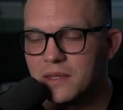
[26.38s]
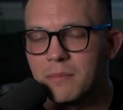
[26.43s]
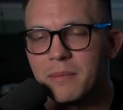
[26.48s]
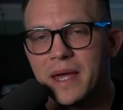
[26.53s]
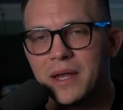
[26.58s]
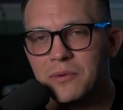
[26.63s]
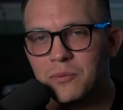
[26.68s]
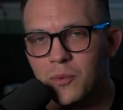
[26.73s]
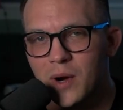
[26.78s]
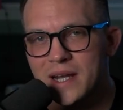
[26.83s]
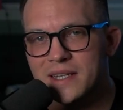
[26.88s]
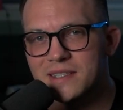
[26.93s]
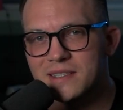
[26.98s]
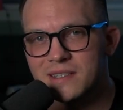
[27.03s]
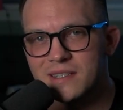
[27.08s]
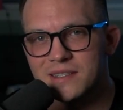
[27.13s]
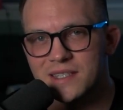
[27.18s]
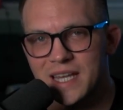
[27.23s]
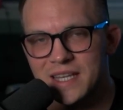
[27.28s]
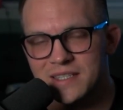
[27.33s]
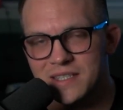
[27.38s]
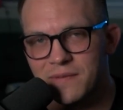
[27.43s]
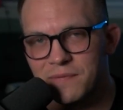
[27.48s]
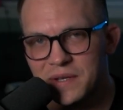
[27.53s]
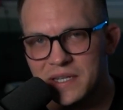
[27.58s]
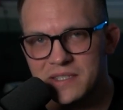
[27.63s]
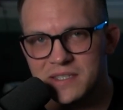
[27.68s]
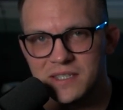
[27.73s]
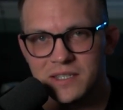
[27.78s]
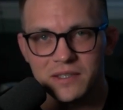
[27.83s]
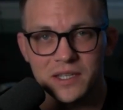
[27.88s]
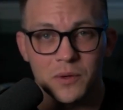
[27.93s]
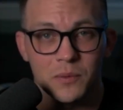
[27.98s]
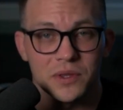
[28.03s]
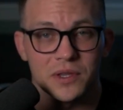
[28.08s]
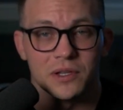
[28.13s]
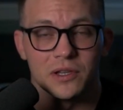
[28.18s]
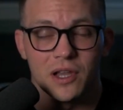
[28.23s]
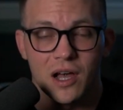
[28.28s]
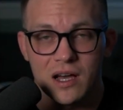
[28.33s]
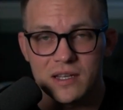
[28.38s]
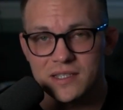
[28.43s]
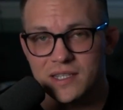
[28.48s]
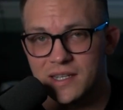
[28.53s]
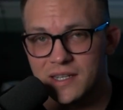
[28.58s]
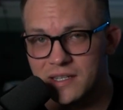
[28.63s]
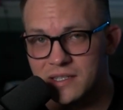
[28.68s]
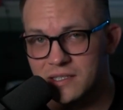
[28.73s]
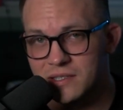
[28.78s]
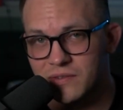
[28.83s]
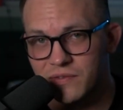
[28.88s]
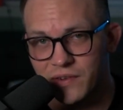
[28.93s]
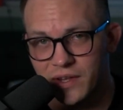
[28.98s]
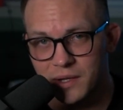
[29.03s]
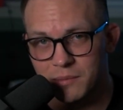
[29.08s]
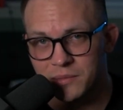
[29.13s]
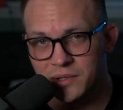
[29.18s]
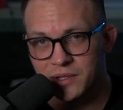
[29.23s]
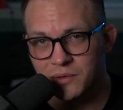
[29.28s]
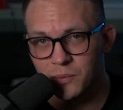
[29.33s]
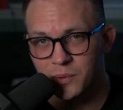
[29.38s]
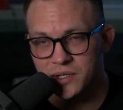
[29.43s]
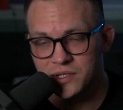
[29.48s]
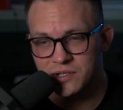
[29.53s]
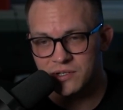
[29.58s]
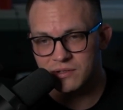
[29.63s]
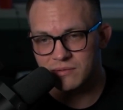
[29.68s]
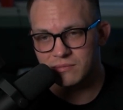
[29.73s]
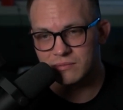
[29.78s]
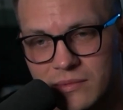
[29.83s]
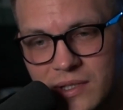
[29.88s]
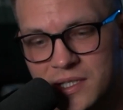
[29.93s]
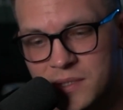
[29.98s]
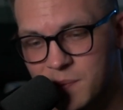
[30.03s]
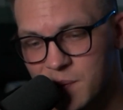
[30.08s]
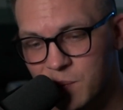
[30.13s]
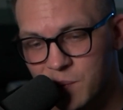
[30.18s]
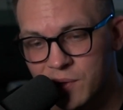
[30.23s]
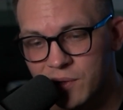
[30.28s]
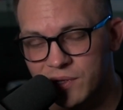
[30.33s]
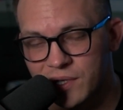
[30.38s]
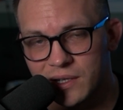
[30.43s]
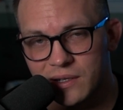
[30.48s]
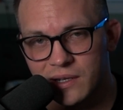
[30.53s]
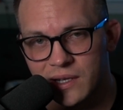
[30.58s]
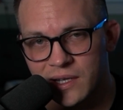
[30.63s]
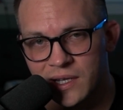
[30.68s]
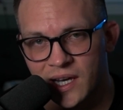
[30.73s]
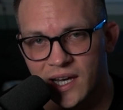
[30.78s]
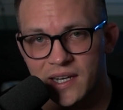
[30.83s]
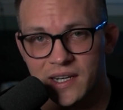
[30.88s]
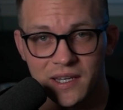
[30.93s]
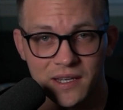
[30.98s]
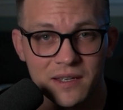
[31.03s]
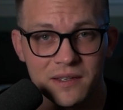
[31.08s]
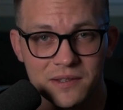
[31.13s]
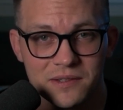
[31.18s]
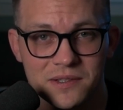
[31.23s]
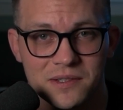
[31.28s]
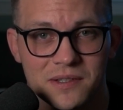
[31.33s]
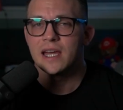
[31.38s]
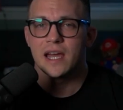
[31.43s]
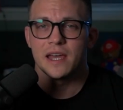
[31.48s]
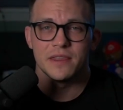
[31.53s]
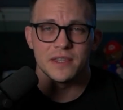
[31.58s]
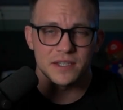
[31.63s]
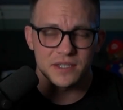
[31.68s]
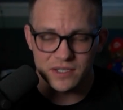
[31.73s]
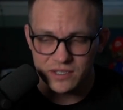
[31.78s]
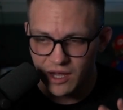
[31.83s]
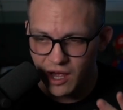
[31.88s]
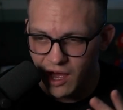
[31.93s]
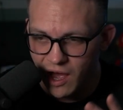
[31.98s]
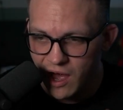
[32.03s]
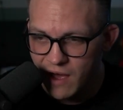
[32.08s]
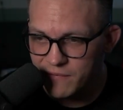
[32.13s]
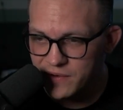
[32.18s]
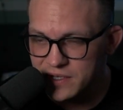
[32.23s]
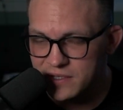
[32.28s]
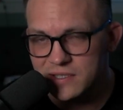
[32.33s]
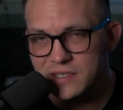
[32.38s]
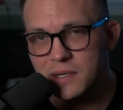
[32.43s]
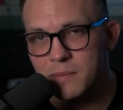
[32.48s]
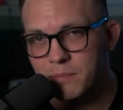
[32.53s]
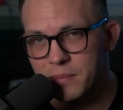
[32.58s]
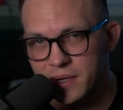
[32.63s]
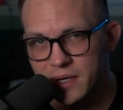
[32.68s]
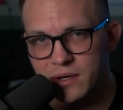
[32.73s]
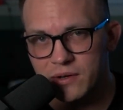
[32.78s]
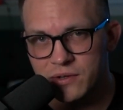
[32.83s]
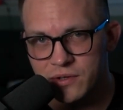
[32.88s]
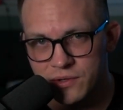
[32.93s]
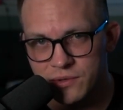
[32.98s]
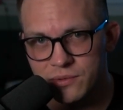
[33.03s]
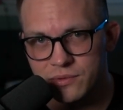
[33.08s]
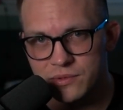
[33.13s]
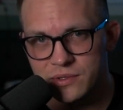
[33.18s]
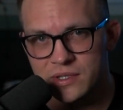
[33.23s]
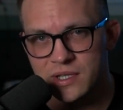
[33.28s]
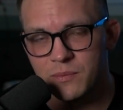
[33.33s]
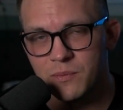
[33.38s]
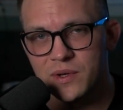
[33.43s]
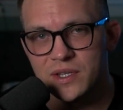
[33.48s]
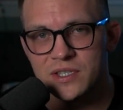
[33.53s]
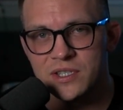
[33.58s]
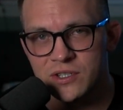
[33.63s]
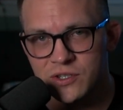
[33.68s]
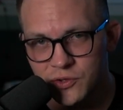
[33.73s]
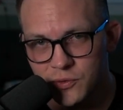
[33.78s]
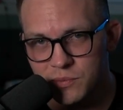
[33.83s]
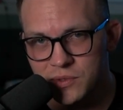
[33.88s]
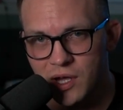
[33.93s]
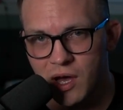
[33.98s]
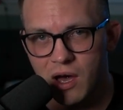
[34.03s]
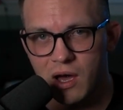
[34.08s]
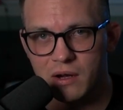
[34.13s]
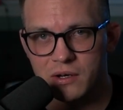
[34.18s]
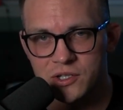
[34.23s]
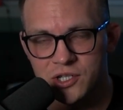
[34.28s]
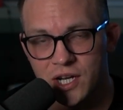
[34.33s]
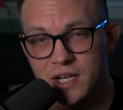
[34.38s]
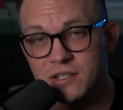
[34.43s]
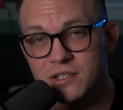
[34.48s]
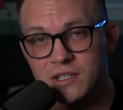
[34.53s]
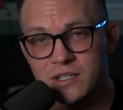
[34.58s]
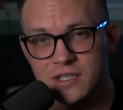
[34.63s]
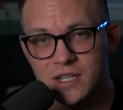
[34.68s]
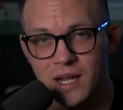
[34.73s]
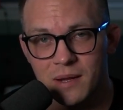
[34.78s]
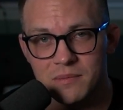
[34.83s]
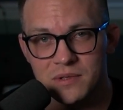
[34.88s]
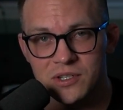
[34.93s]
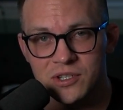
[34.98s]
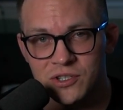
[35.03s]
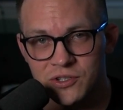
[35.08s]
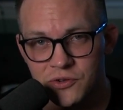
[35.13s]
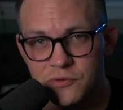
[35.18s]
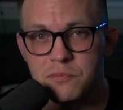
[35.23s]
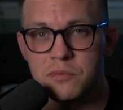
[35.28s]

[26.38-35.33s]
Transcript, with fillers: man writes this as if he's dealing with a loss in his family, which, let's be real, it kinda is. And this is obviously bigger news than when Snoop Dogg changed his name to Snoop